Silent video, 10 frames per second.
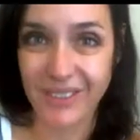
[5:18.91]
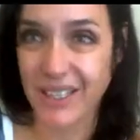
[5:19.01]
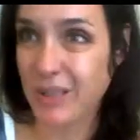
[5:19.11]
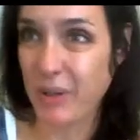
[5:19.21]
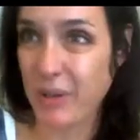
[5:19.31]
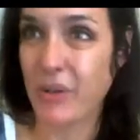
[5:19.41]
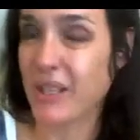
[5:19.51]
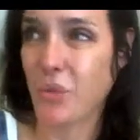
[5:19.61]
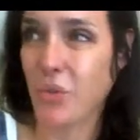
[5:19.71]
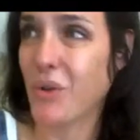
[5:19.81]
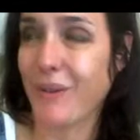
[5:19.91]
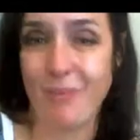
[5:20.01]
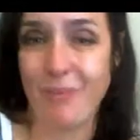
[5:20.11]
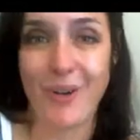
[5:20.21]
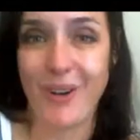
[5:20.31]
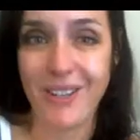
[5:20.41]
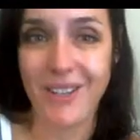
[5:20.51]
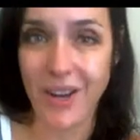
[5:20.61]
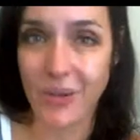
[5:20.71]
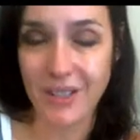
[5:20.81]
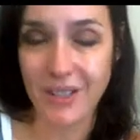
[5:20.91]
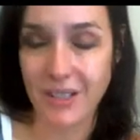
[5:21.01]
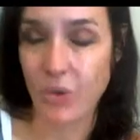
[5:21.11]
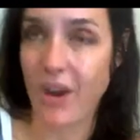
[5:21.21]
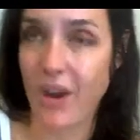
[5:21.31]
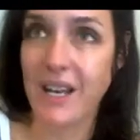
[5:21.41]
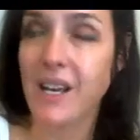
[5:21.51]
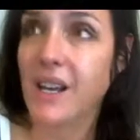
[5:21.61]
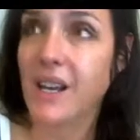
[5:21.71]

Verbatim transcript: It's spirit. It's the world of spirit. You know, it's this great